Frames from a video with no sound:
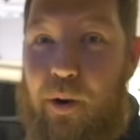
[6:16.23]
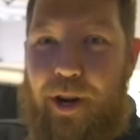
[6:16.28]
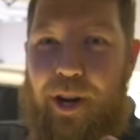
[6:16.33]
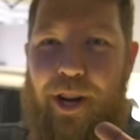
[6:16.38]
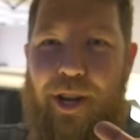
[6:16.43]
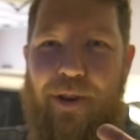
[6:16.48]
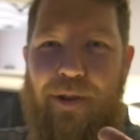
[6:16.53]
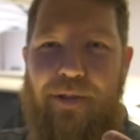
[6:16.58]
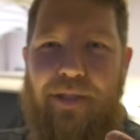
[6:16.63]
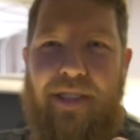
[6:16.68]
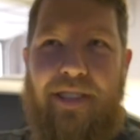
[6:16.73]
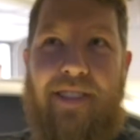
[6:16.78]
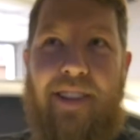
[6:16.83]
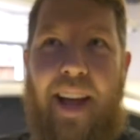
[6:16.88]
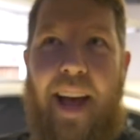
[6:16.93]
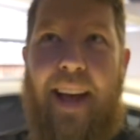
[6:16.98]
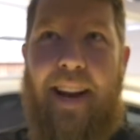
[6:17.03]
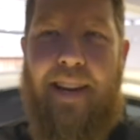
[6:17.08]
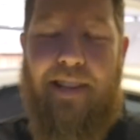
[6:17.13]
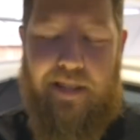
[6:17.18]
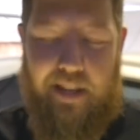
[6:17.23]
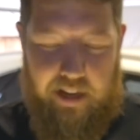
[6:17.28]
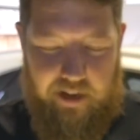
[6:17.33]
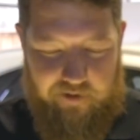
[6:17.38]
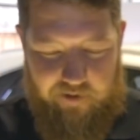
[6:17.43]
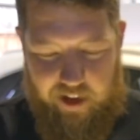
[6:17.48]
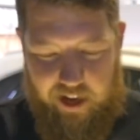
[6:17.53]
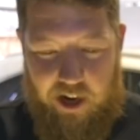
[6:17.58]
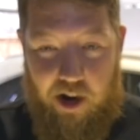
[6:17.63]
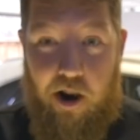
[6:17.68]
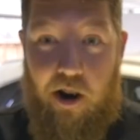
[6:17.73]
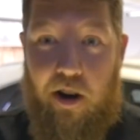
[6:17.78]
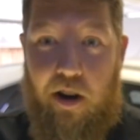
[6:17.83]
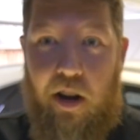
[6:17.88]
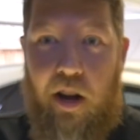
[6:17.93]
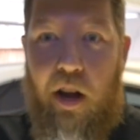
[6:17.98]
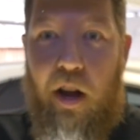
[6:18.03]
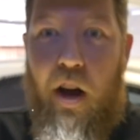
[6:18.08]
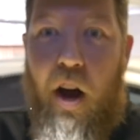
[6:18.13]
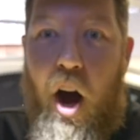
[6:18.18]
We're going to use this light as kind of like our
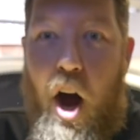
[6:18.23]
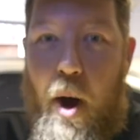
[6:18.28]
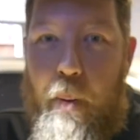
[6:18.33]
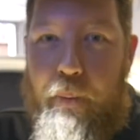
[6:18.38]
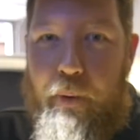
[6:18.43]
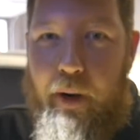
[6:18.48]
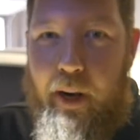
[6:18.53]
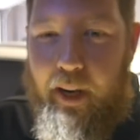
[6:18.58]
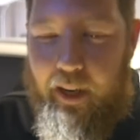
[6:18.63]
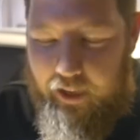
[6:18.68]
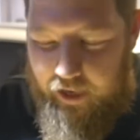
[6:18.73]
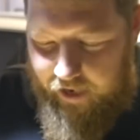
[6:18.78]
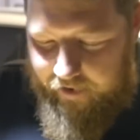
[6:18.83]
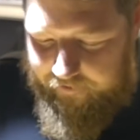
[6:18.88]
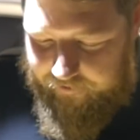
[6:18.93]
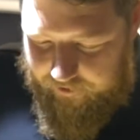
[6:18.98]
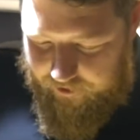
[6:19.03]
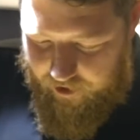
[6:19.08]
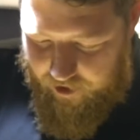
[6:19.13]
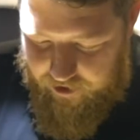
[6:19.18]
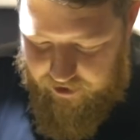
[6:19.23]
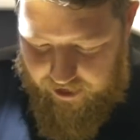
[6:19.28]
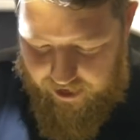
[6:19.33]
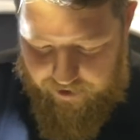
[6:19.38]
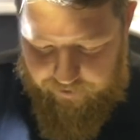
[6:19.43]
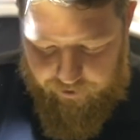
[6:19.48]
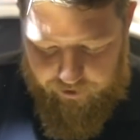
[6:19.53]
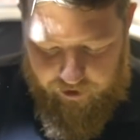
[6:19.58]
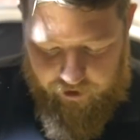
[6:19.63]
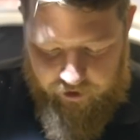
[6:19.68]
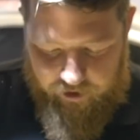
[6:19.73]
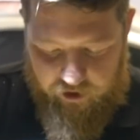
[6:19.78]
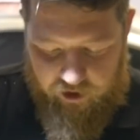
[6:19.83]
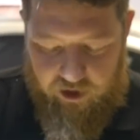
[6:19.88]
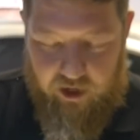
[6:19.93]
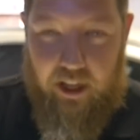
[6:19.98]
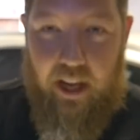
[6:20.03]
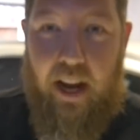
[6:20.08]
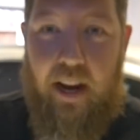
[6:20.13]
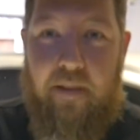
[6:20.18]
operating light for our table here,
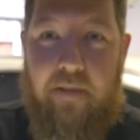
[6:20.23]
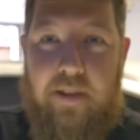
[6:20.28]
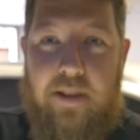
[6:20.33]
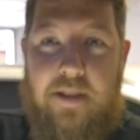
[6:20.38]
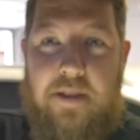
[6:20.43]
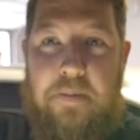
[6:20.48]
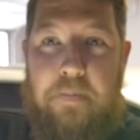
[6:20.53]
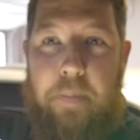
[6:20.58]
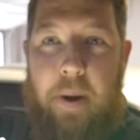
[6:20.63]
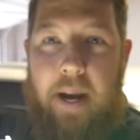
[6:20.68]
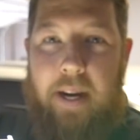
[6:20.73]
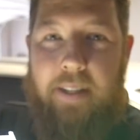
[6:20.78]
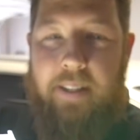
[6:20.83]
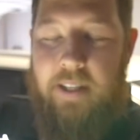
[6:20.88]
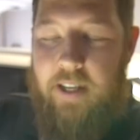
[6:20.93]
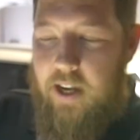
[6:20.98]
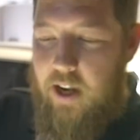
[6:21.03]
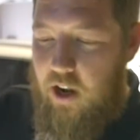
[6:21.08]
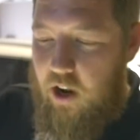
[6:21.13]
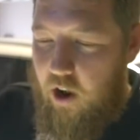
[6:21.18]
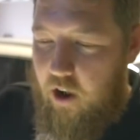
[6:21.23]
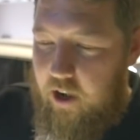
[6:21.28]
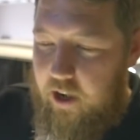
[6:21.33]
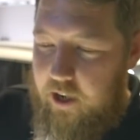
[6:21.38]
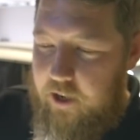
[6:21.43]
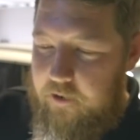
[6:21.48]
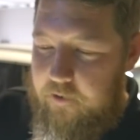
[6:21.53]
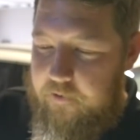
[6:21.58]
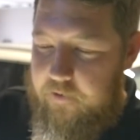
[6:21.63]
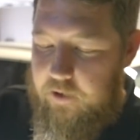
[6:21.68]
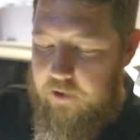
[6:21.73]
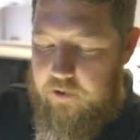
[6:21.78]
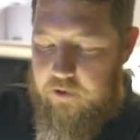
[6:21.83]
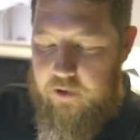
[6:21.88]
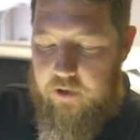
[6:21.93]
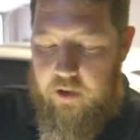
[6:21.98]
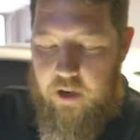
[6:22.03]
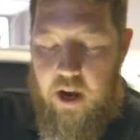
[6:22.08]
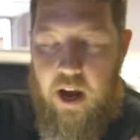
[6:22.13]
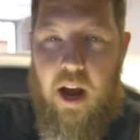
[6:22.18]
just to kind of inspect our air
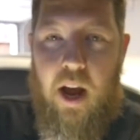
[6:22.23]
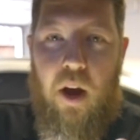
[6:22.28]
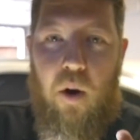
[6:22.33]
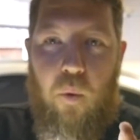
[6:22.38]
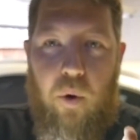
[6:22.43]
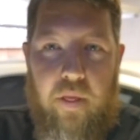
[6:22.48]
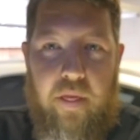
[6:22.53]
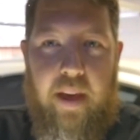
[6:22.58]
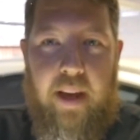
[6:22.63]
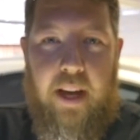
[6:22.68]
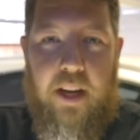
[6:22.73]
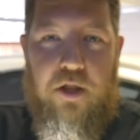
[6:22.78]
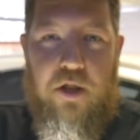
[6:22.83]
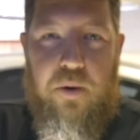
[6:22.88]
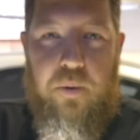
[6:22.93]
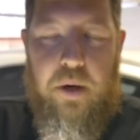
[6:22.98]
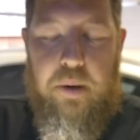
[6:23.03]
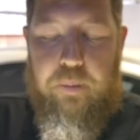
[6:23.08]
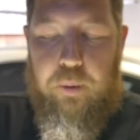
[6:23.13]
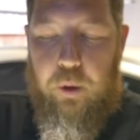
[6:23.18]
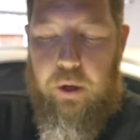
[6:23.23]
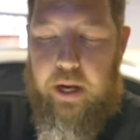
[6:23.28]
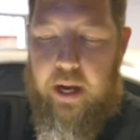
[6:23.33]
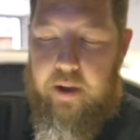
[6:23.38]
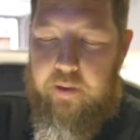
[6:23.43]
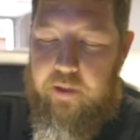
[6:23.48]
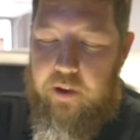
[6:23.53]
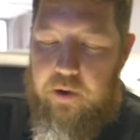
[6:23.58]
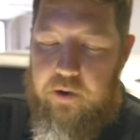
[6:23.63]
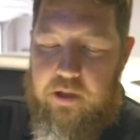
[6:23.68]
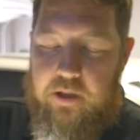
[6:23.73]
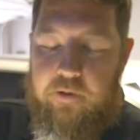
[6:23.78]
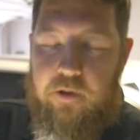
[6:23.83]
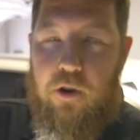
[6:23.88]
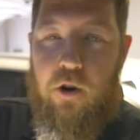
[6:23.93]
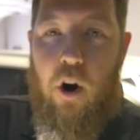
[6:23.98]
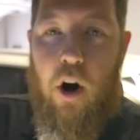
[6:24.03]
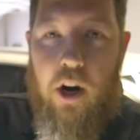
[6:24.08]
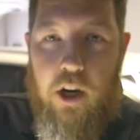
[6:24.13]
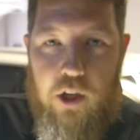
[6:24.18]
filter. One thing I do want to point out though is if
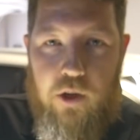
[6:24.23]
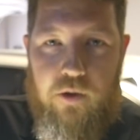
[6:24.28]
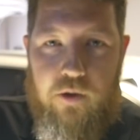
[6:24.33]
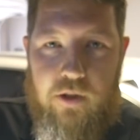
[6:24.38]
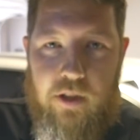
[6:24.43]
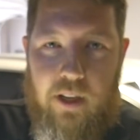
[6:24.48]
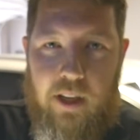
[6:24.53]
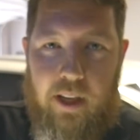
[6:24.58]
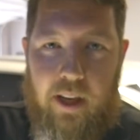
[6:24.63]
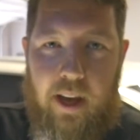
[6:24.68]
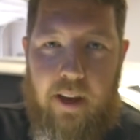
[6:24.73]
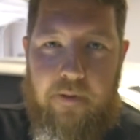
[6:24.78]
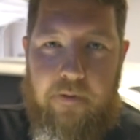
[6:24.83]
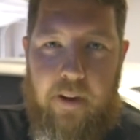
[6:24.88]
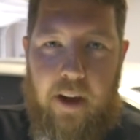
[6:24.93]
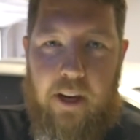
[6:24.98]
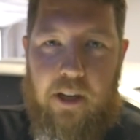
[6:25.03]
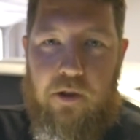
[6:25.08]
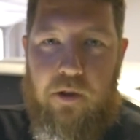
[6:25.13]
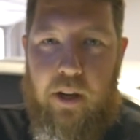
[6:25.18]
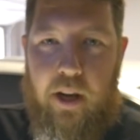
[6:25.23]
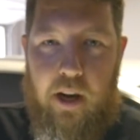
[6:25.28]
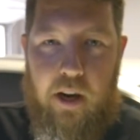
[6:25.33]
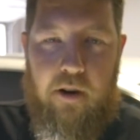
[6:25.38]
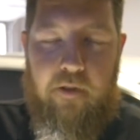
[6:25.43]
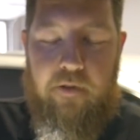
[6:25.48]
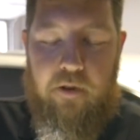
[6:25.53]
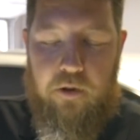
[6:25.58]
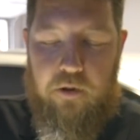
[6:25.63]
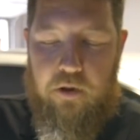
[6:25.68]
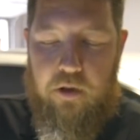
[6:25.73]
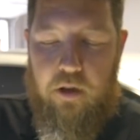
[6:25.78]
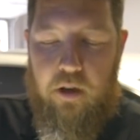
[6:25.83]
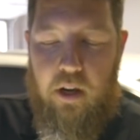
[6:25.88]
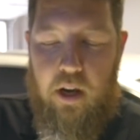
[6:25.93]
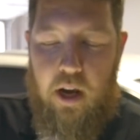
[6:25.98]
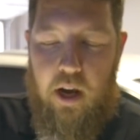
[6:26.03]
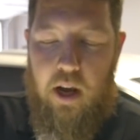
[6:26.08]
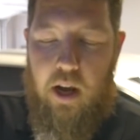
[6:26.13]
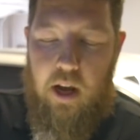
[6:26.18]
you are using a factory air filter
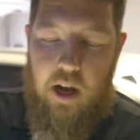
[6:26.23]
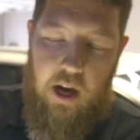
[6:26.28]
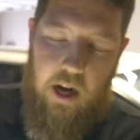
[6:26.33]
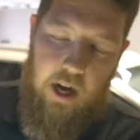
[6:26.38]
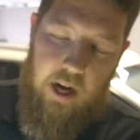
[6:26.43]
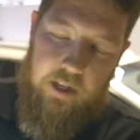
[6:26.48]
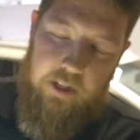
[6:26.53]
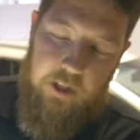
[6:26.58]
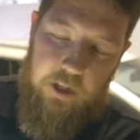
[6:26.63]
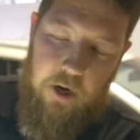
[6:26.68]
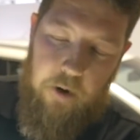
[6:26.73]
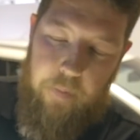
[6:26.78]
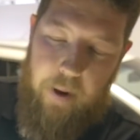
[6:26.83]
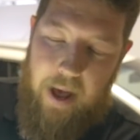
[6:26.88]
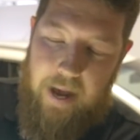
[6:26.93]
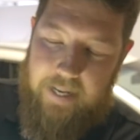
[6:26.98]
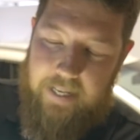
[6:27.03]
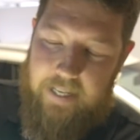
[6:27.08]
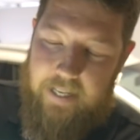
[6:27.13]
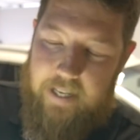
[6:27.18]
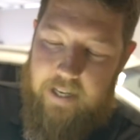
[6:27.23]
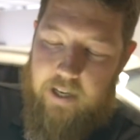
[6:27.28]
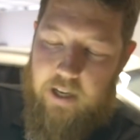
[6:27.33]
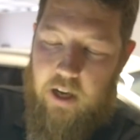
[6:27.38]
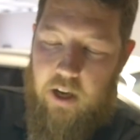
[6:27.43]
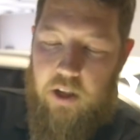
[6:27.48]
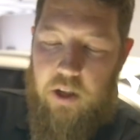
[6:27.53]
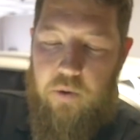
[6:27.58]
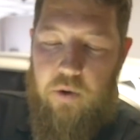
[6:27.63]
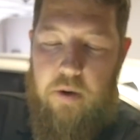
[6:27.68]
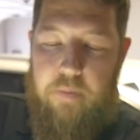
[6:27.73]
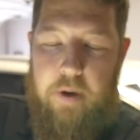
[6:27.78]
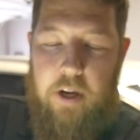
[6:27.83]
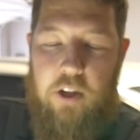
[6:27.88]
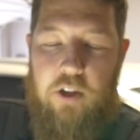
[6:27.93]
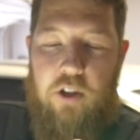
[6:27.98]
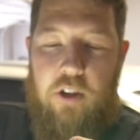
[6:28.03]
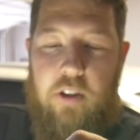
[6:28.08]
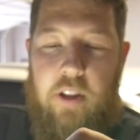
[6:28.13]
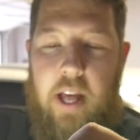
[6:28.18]
to go back in, you want to make
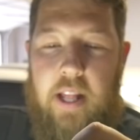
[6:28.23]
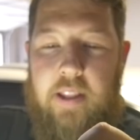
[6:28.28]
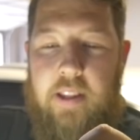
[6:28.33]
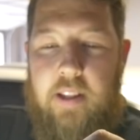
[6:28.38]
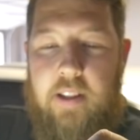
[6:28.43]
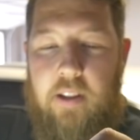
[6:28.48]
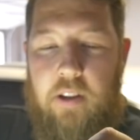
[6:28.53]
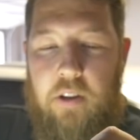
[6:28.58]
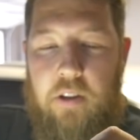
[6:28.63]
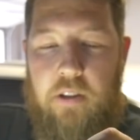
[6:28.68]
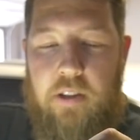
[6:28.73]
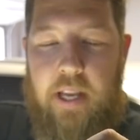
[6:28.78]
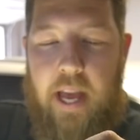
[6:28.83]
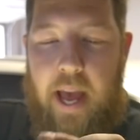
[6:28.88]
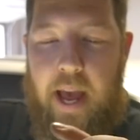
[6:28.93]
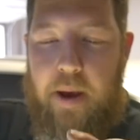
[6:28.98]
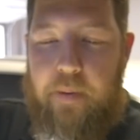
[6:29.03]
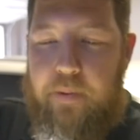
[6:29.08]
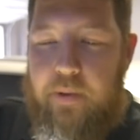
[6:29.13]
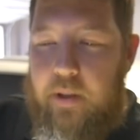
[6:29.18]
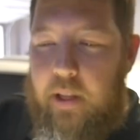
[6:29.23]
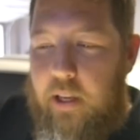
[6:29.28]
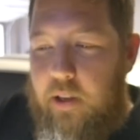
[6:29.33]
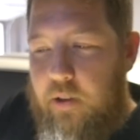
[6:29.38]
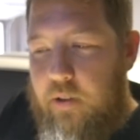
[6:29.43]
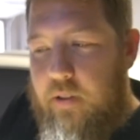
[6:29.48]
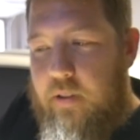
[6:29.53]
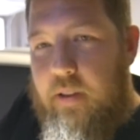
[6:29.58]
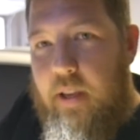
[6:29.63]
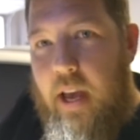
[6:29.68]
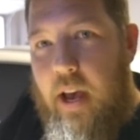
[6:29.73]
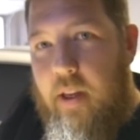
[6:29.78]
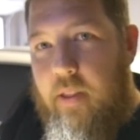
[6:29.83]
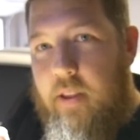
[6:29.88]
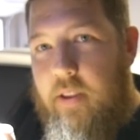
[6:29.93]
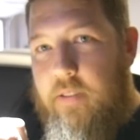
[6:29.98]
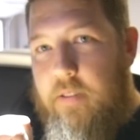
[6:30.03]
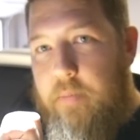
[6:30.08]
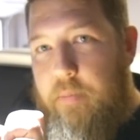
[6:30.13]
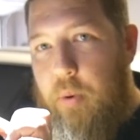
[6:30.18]
sure that the little tabs, like you see how
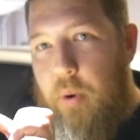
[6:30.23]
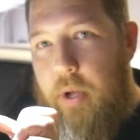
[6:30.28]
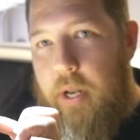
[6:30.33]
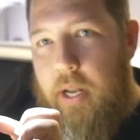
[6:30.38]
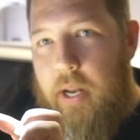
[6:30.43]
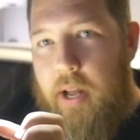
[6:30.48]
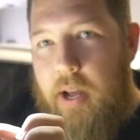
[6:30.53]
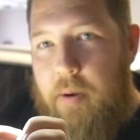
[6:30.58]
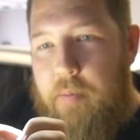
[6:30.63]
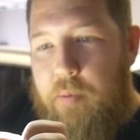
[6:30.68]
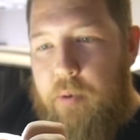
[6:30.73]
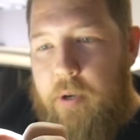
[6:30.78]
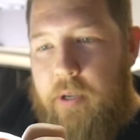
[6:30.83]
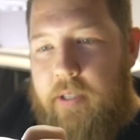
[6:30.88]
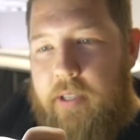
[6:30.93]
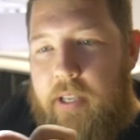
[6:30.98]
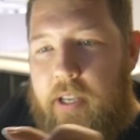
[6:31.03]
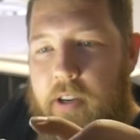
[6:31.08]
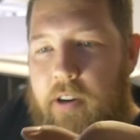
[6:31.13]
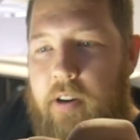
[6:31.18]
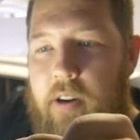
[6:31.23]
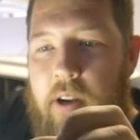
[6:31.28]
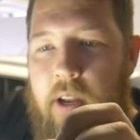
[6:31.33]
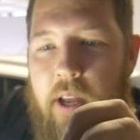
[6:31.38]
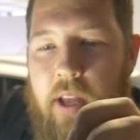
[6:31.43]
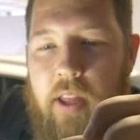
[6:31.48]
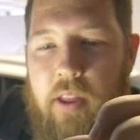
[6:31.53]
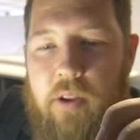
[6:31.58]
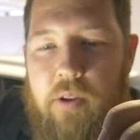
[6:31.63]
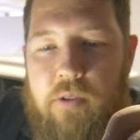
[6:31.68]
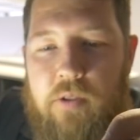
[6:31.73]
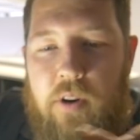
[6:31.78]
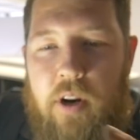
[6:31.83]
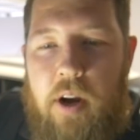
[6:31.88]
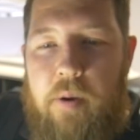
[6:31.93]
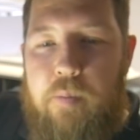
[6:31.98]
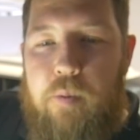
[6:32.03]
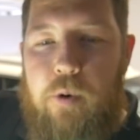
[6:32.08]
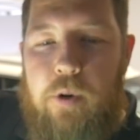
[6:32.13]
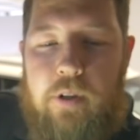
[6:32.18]
these are pointed upwards here, those are
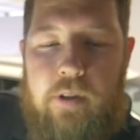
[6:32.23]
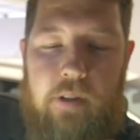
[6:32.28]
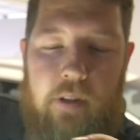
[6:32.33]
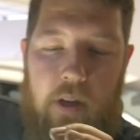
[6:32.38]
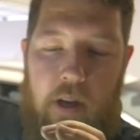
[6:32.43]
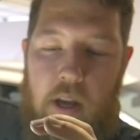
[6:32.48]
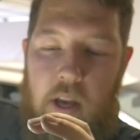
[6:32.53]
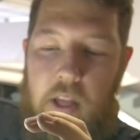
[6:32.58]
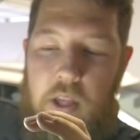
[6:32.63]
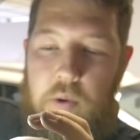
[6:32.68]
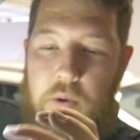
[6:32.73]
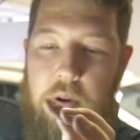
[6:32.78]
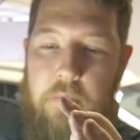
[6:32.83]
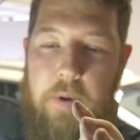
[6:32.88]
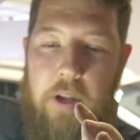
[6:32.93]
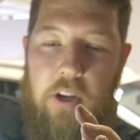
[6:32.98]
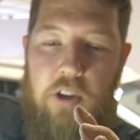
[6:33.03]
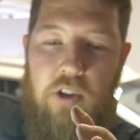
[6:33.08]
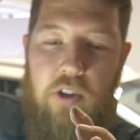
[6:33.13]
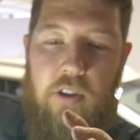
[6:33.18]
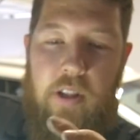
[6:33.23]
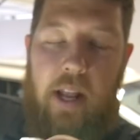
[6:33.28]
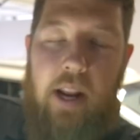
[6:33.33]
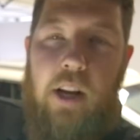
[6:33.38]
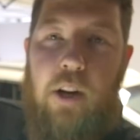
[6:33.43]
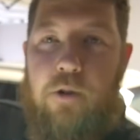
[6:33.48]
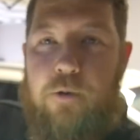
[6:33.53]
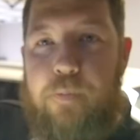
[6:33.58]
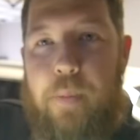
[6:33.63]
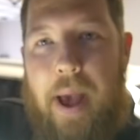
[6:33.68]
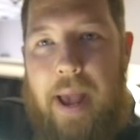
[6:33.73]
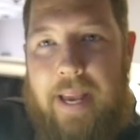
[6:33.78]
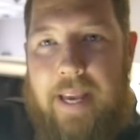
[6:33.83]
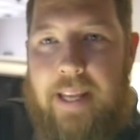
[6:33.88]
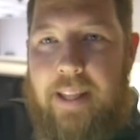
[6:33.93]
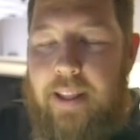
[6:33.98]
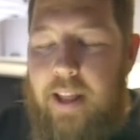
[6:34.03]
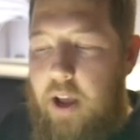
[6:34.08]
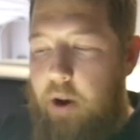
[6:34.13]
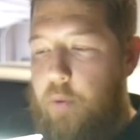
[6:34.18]
upwards. You want to make sure that it goes back
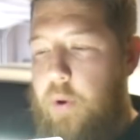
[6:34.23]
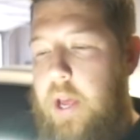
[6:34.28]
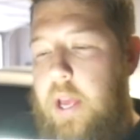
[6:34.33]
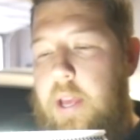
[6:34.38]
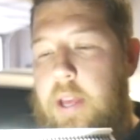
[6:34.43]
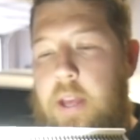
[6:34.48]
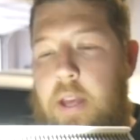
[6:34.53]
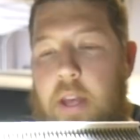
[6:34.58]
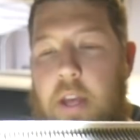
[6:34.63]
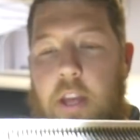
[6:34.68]
in that way.